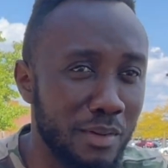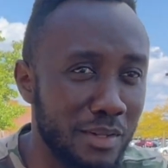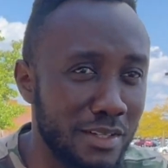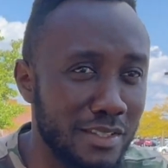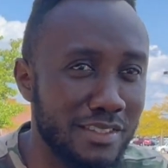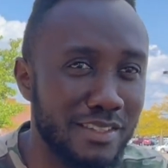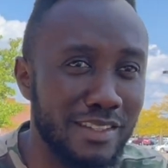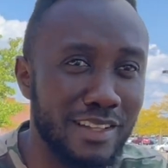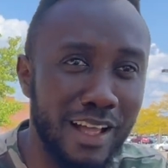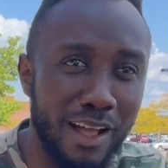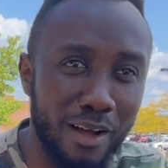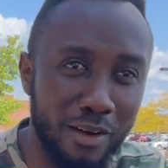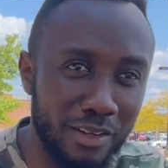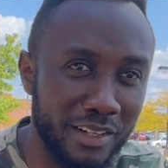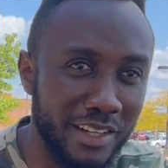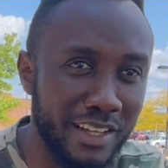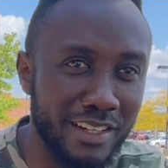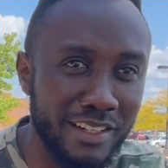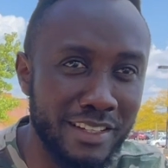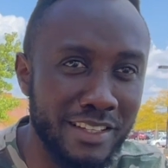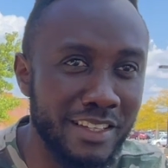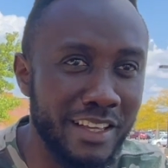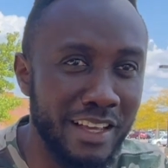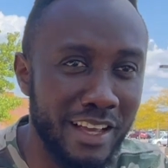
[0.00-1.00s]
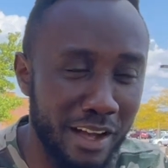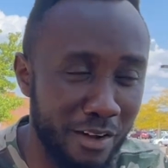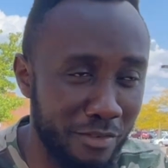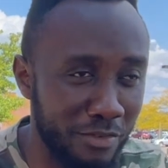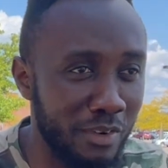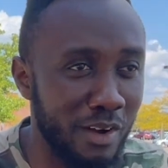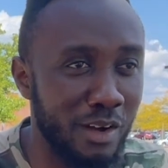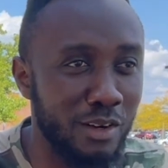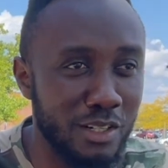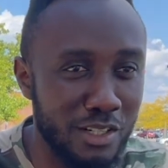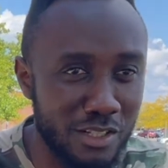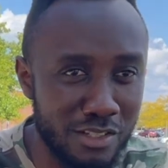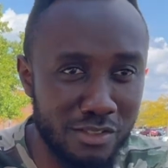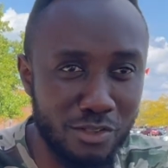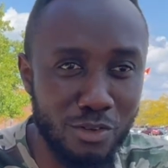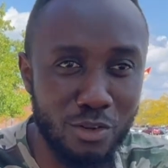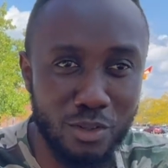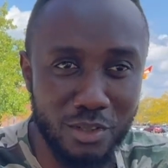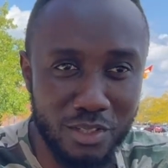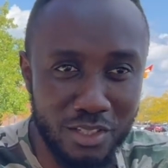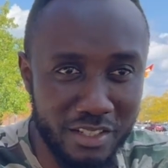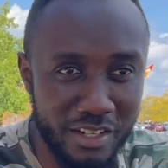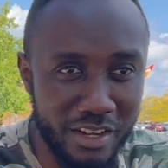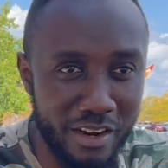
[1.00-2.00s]
It's now getting here, I found it's
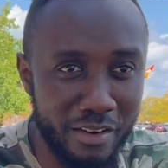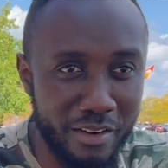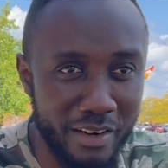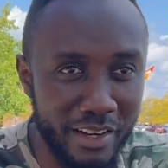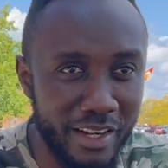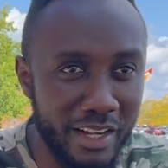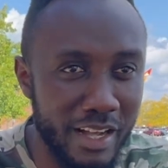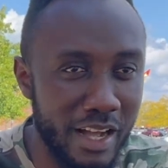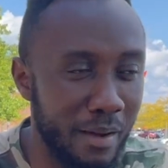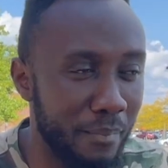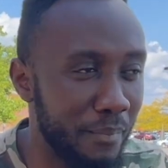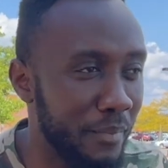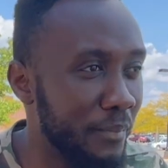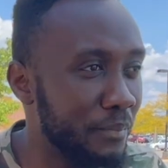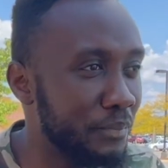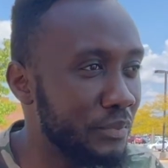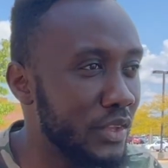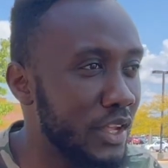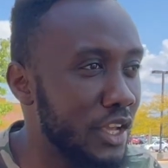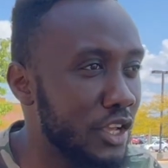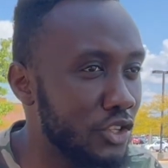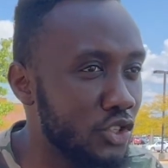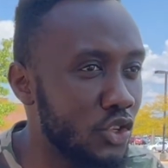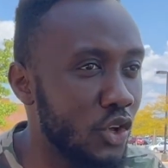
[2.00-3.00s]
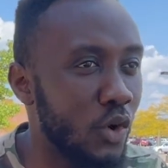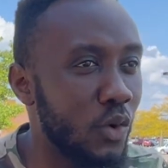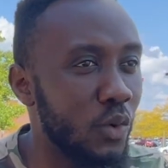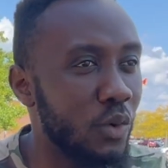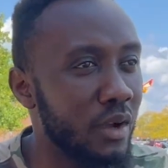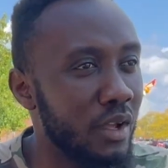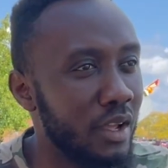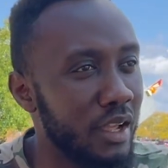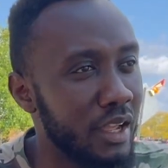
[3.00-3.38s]
called the Darien Gap. So